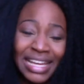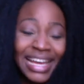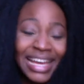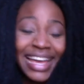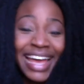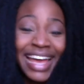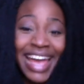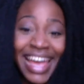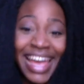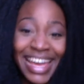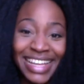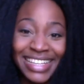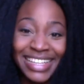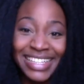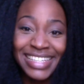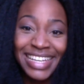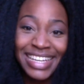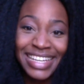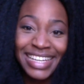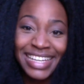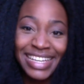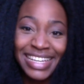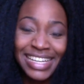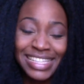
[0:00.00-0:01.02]
And
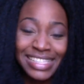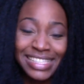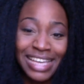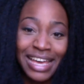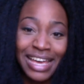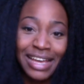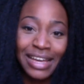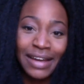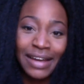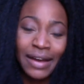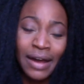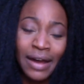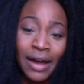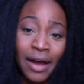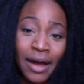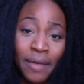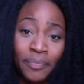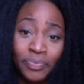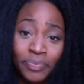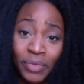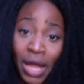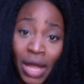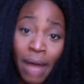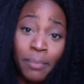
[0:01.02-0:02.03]
he's like,
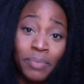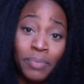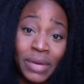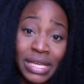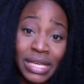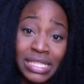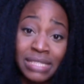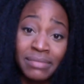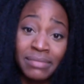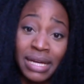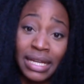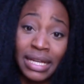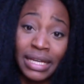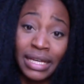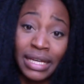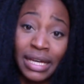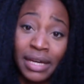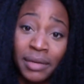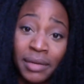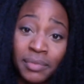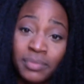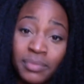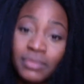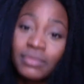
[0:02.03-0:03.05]
I'm picking somebody
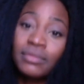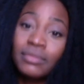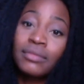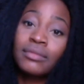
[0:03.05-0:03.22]
up.